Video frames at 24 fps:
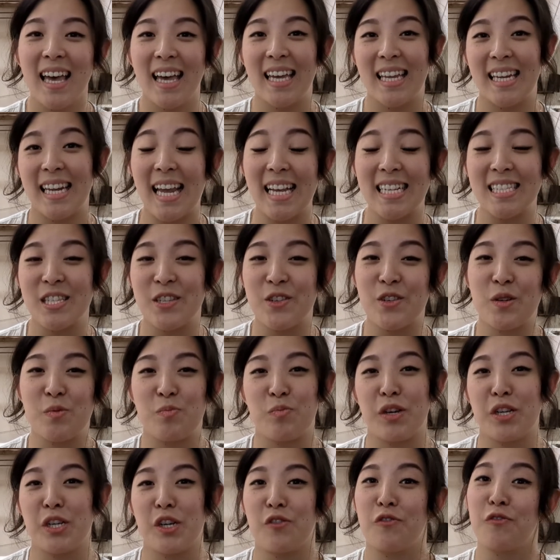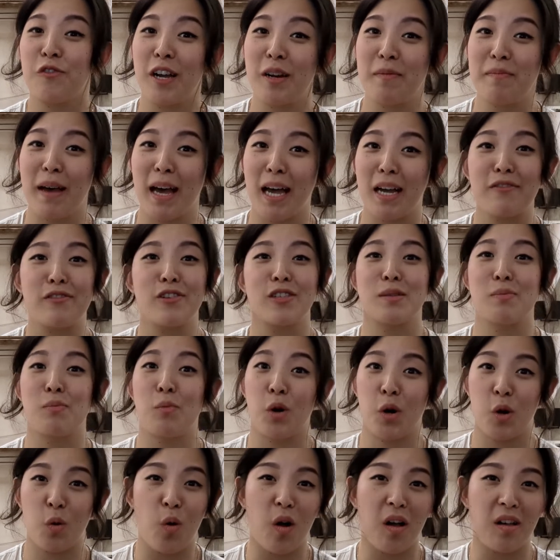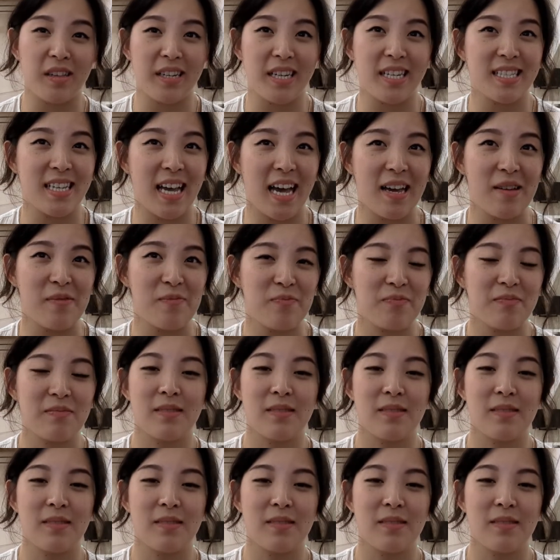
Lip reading: Next, you can bring your friend back for some more quality time.